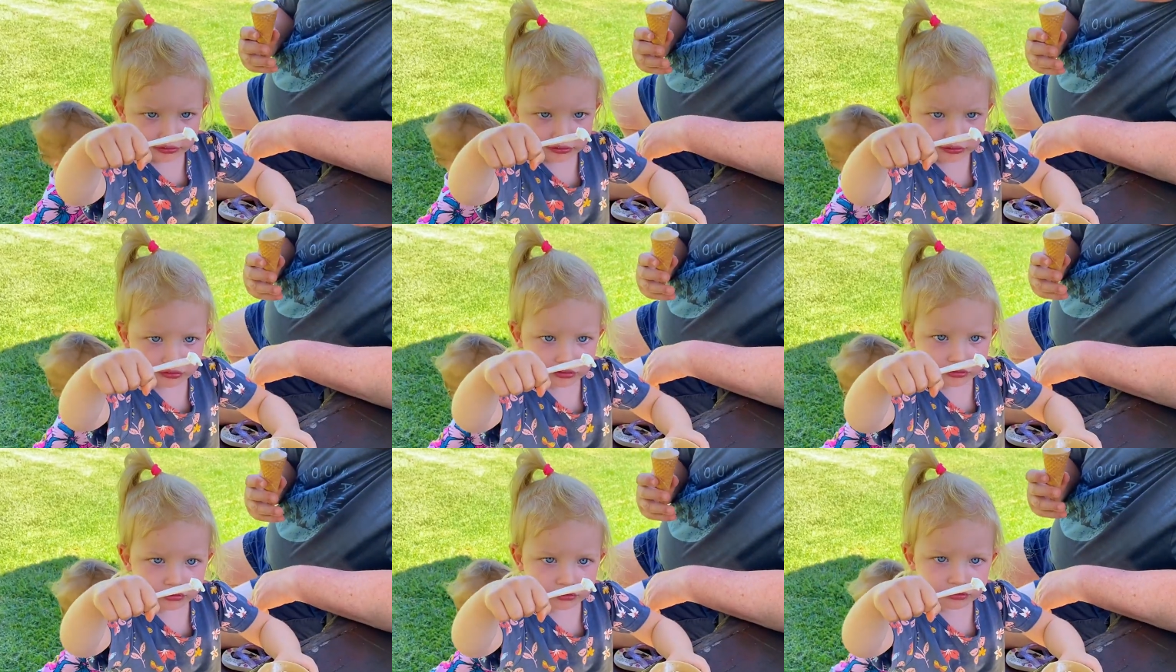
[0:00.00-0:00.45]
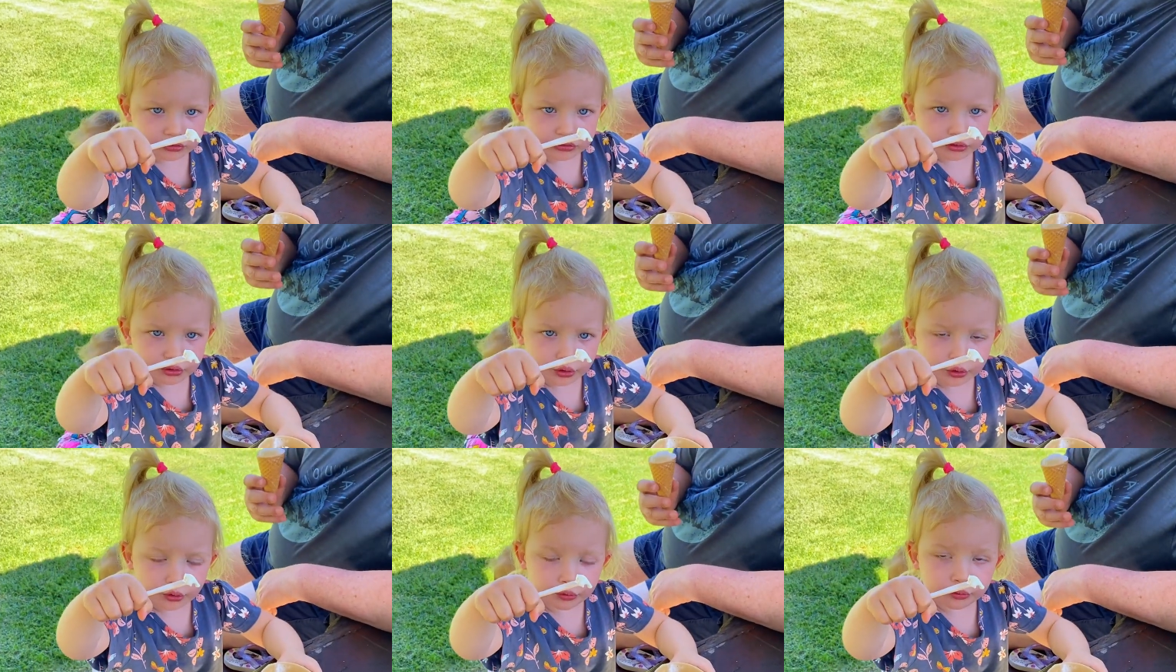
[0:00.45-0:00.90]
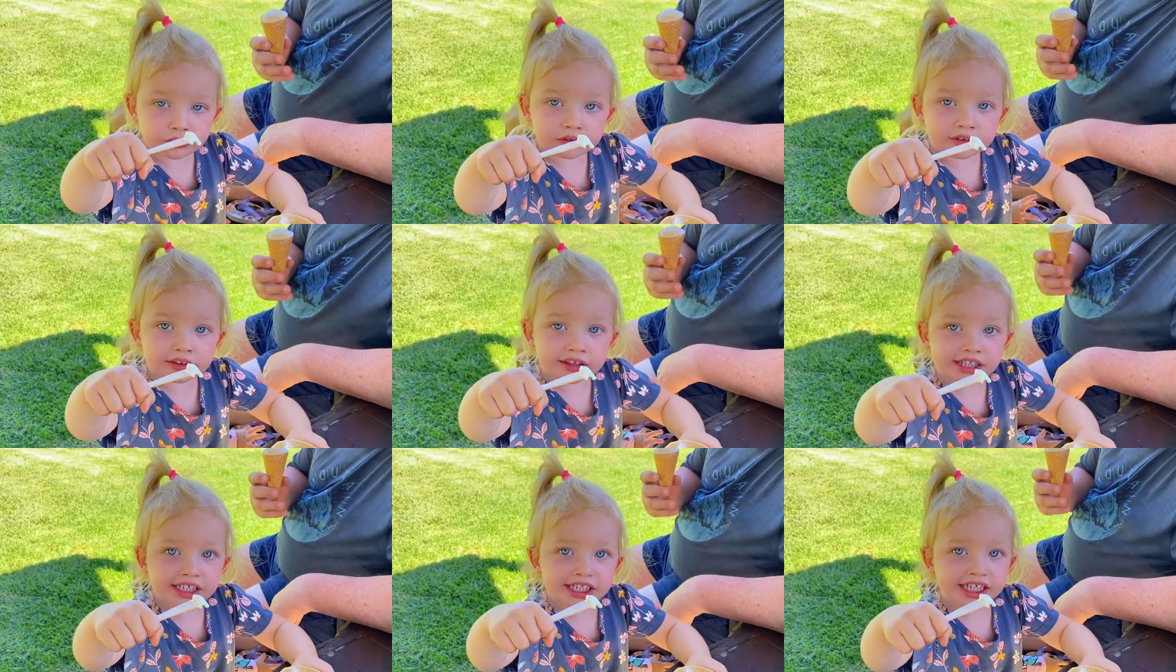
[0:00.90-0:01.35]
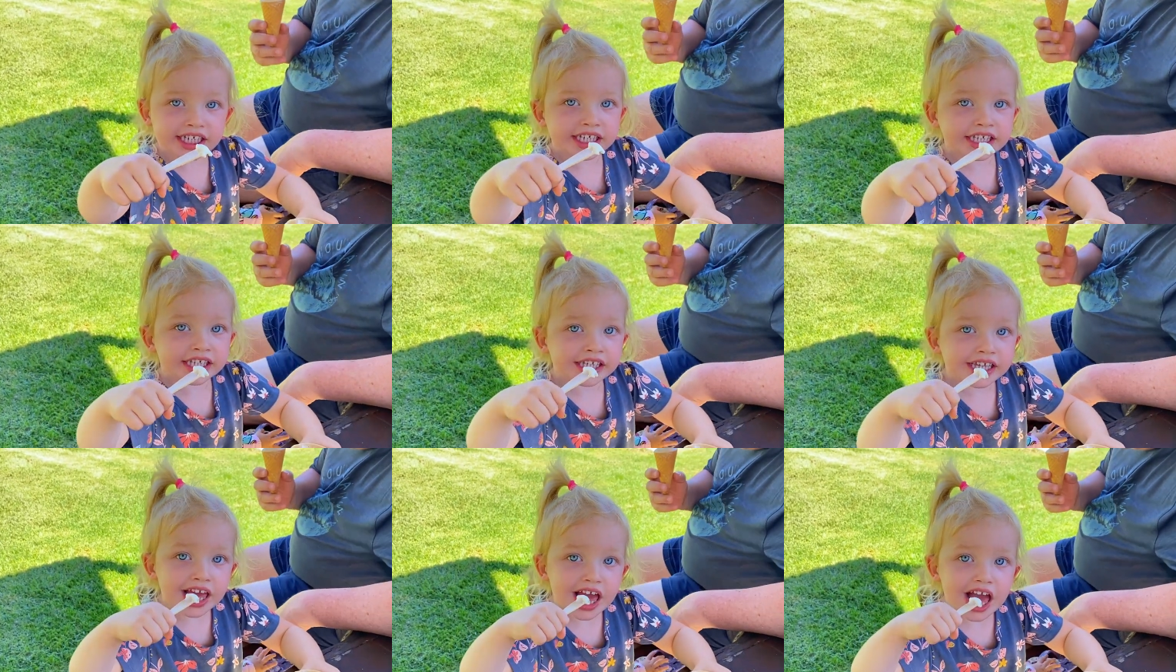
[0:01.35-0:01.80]
a farm cafe,
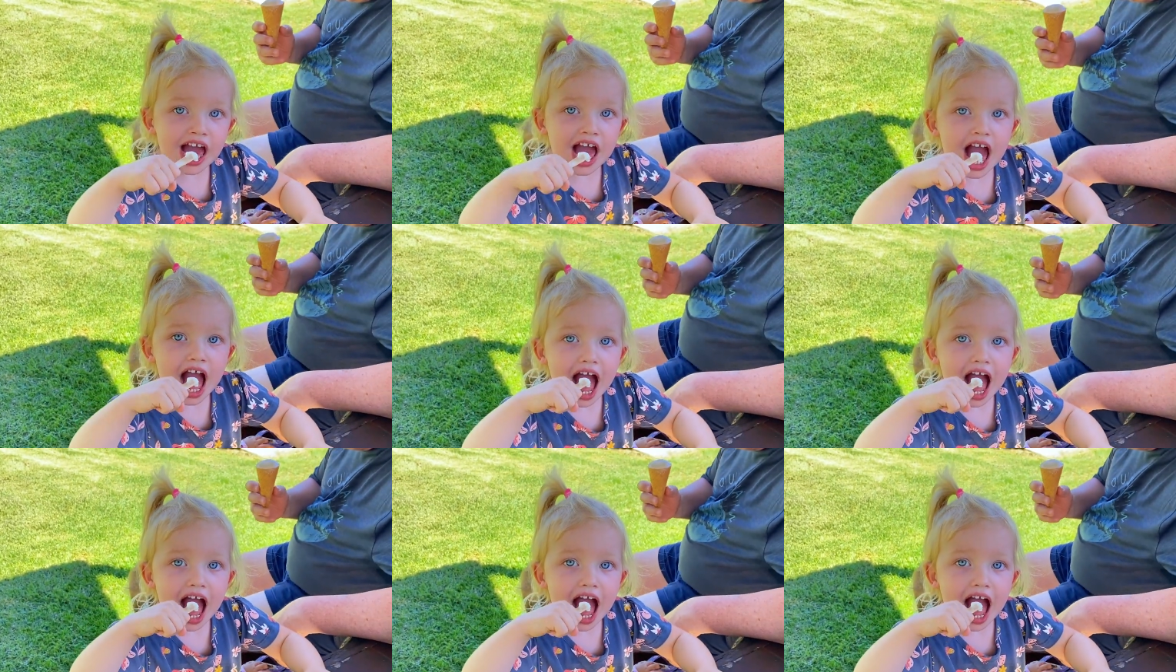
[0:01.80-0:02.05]
and here we are.